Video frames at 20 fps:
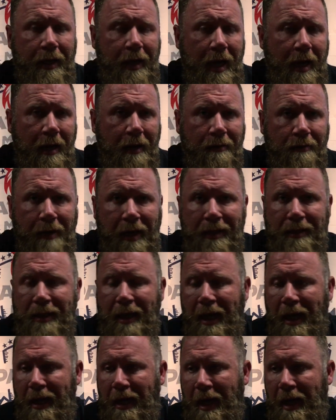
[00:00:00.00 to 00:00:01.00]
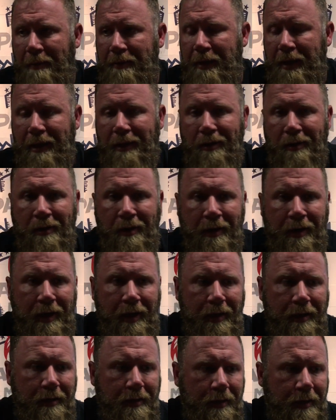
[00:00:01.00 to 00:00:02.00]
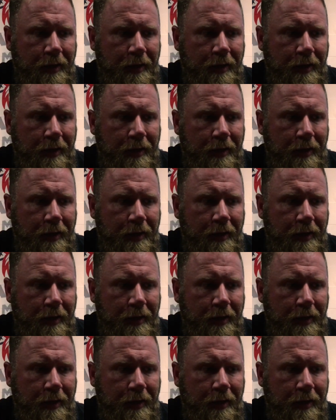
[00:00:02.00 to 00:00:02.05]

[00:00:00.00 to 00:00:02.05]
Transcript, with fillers: an, a red dot optic on it.